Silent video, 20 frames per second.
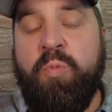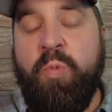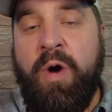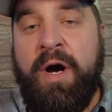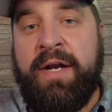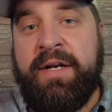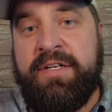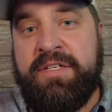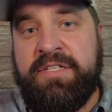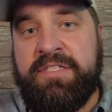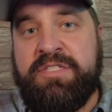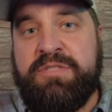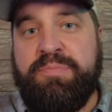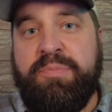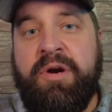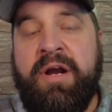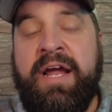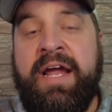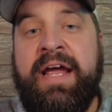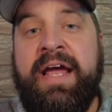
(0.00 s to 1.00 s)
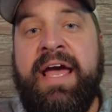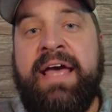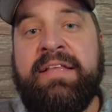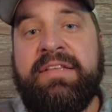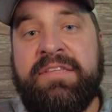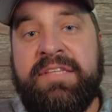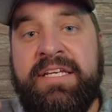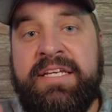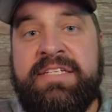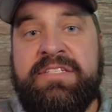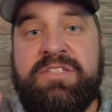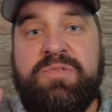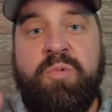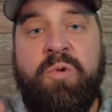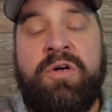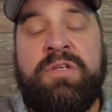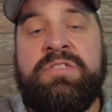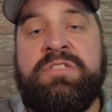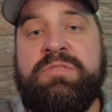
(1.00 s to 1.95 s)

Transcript: want to spray at least one